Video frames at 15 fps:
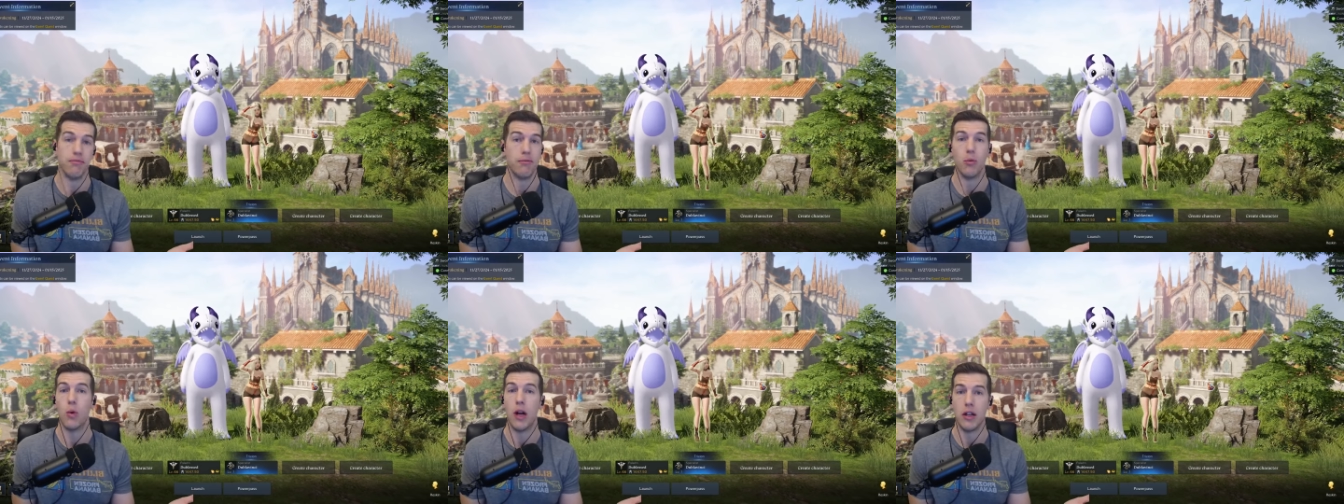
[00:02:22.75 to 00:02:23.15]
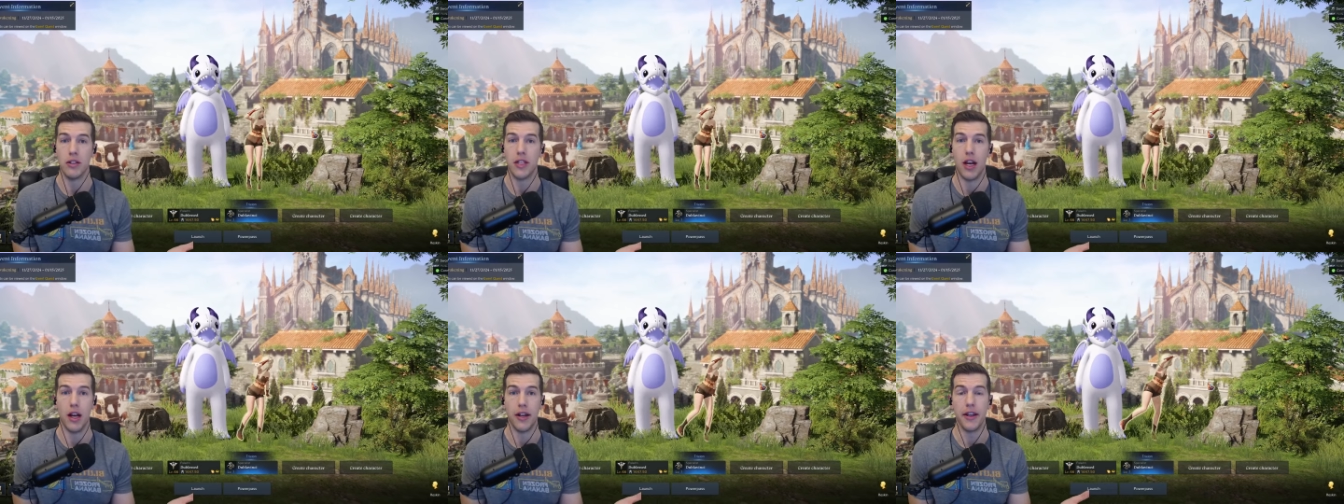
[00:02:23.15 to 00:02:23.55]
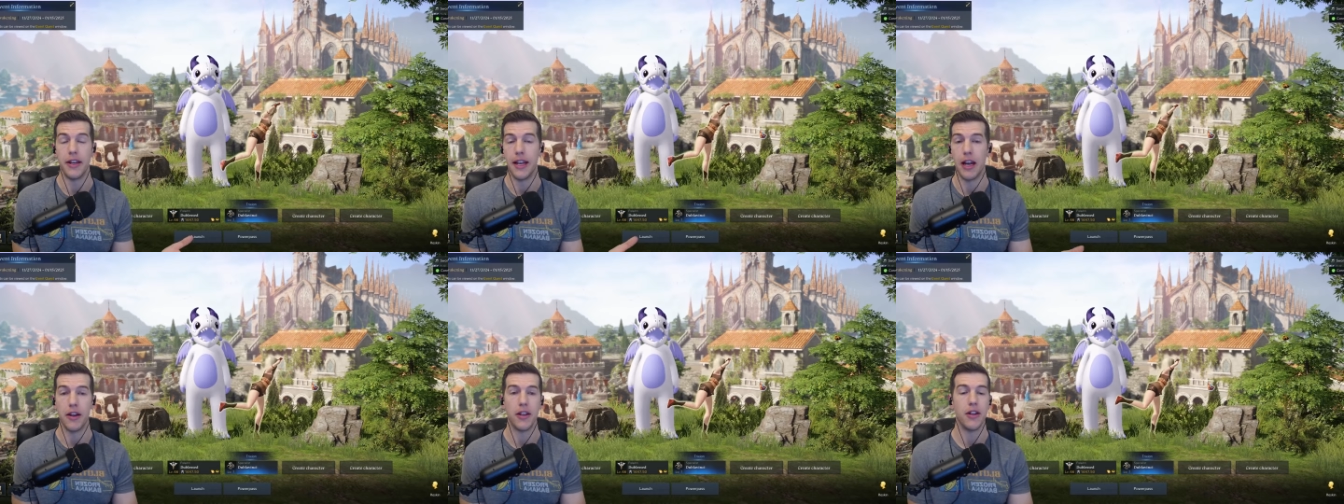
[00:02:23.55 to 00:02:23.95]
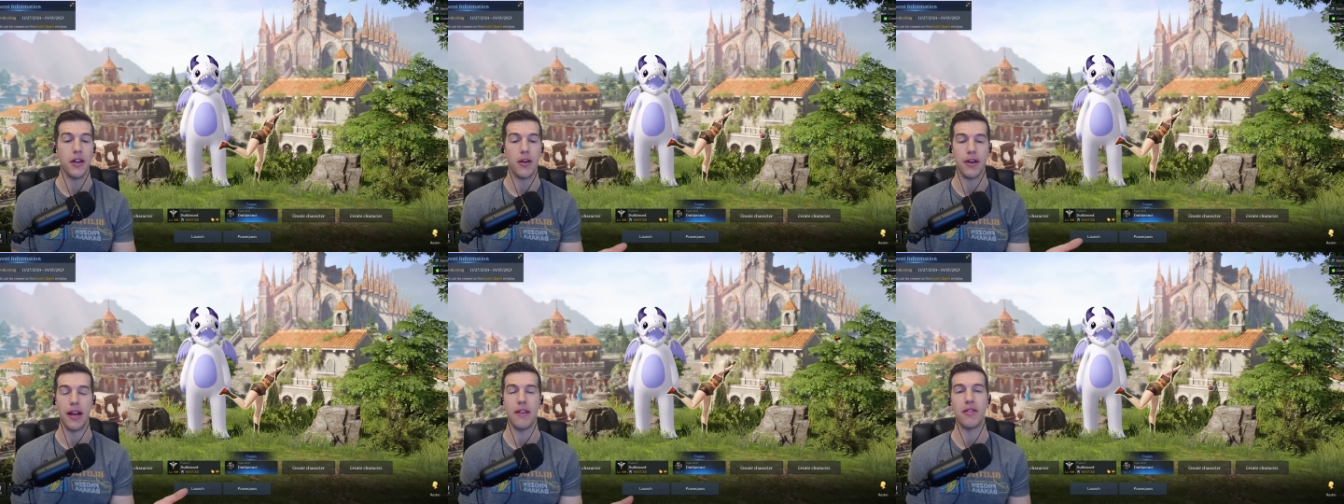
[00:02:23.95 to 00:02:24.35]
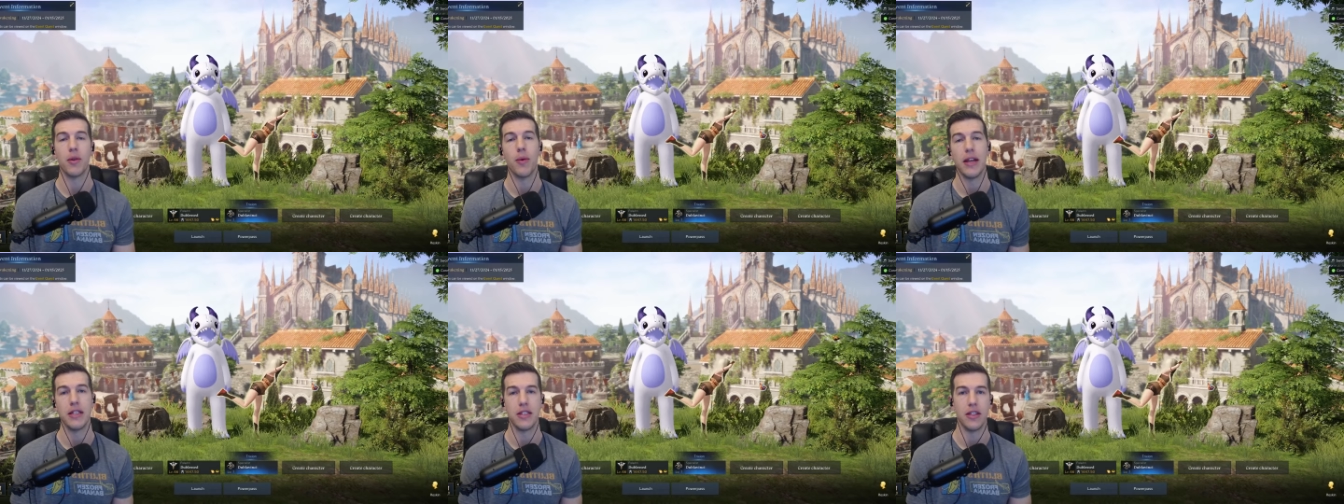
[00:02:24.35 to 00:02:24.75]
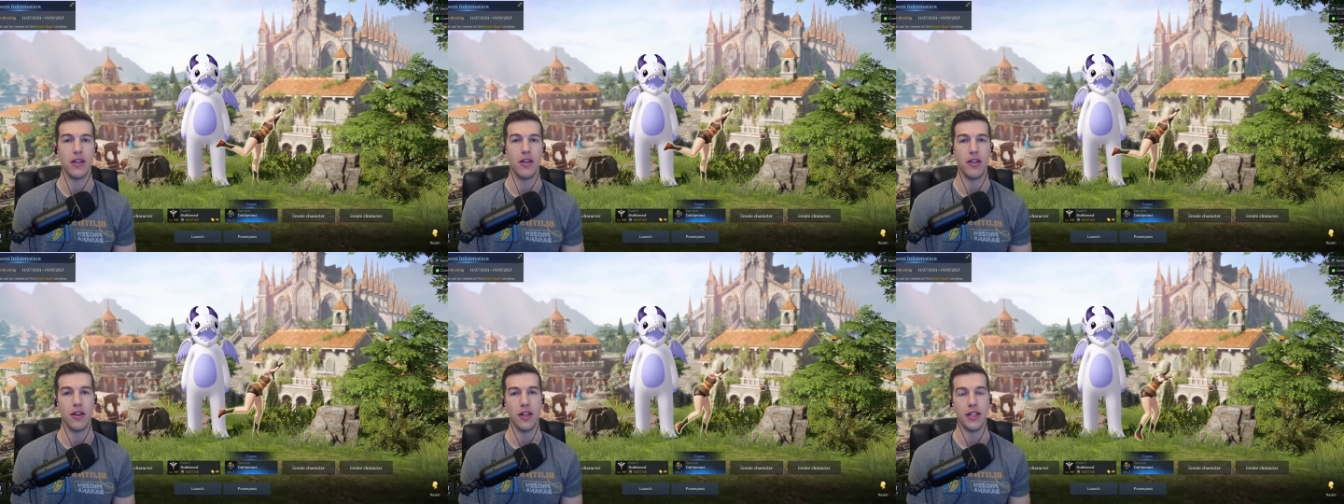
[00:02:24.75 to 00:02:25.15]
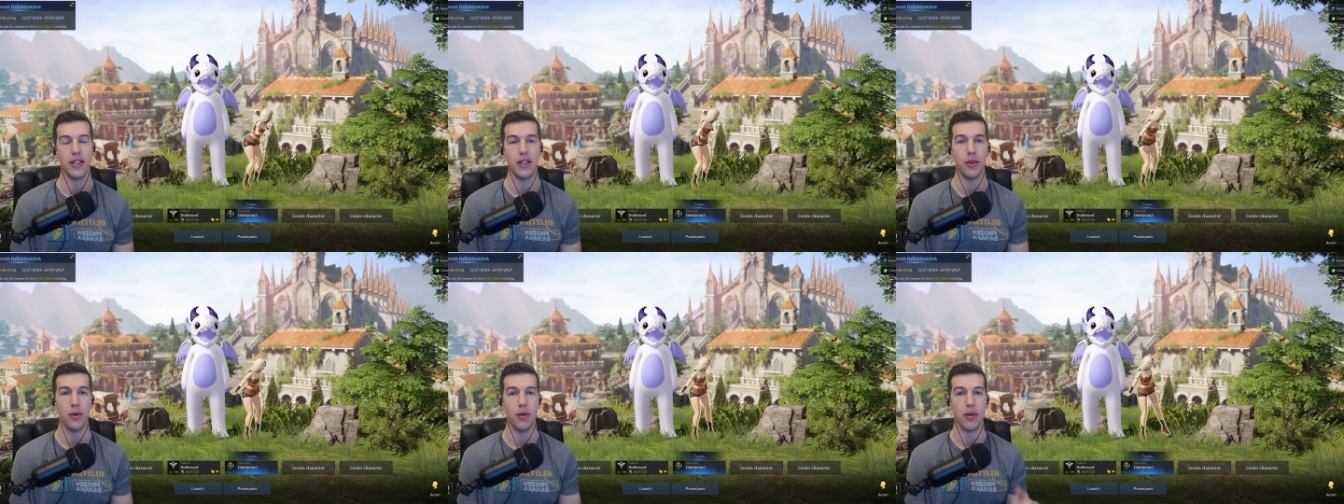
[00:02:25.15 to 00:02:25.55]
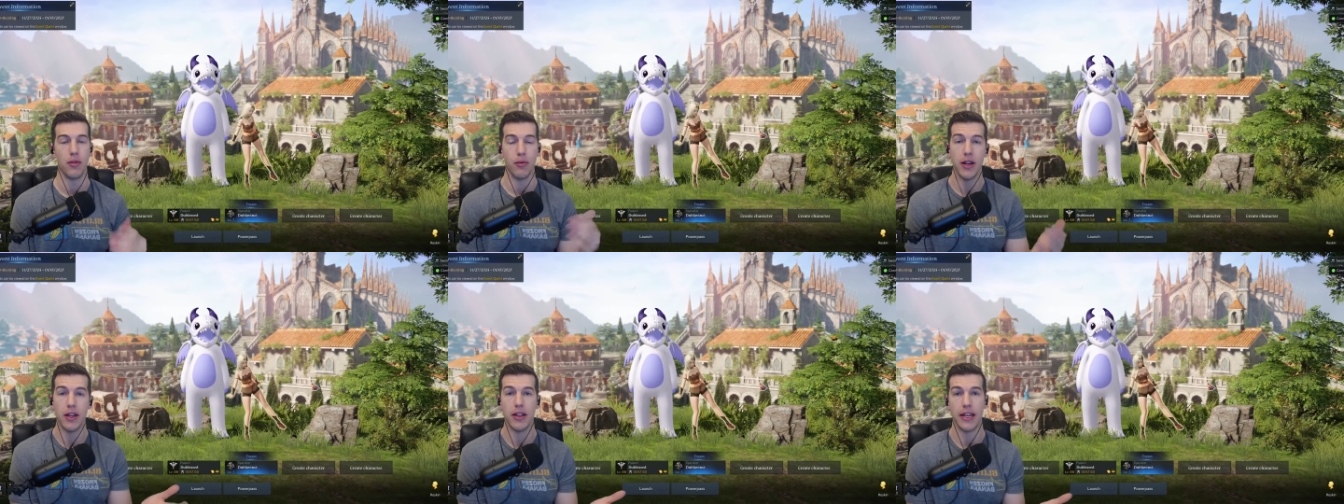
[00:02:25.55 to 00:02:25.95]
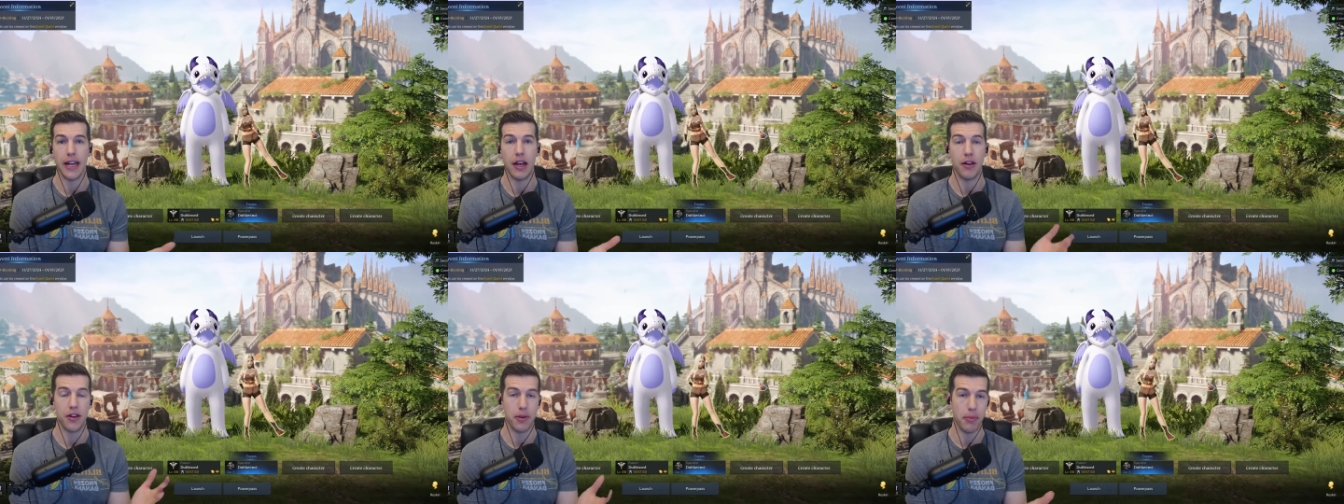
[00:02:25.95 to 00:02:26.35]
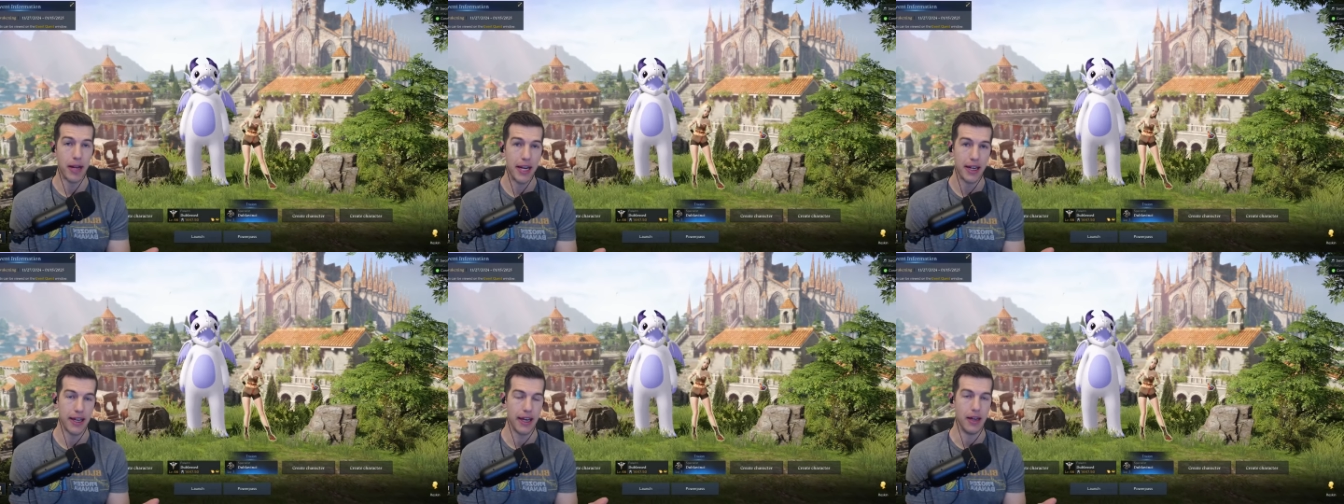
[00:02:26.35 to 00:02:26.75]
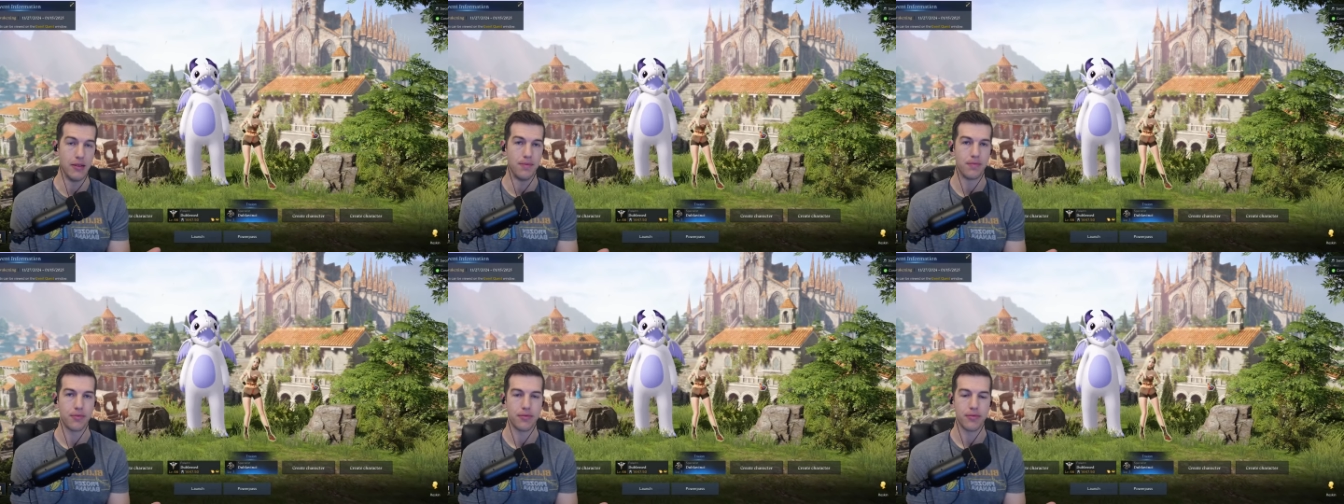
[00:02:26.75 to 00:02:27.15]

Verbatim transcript: well done now you don't have to waste it on your real account or your main account